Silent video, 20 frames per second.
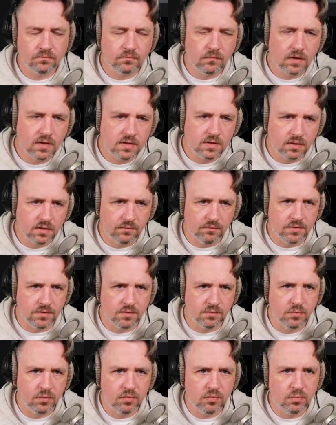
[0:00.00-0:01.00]
Self is
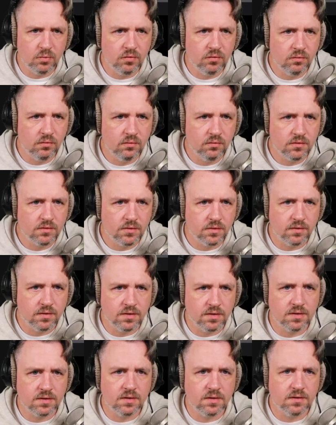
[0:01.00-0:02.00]
immutable, so
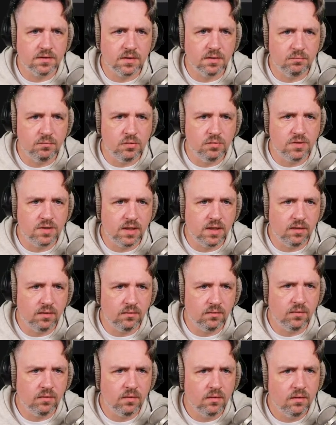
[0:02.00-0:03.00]
this is a
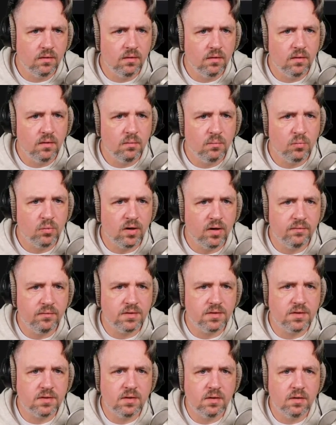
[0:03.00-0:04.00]
mutating
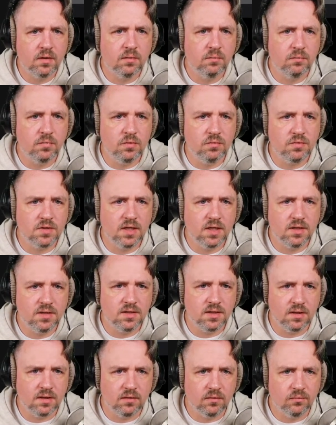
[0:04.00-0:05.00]
private
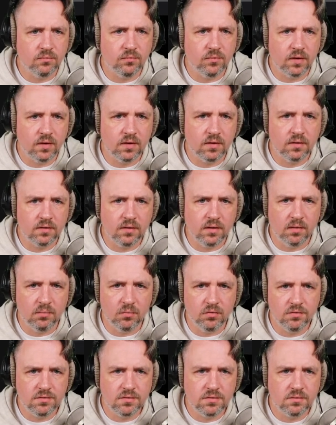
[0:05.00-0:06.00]
mutating func
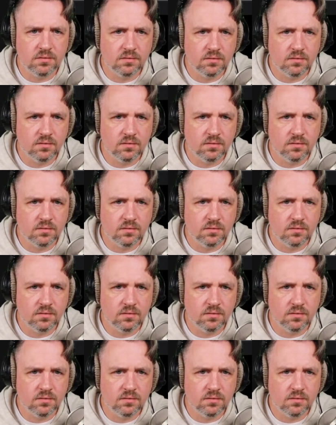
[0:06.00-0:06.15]
neighbors.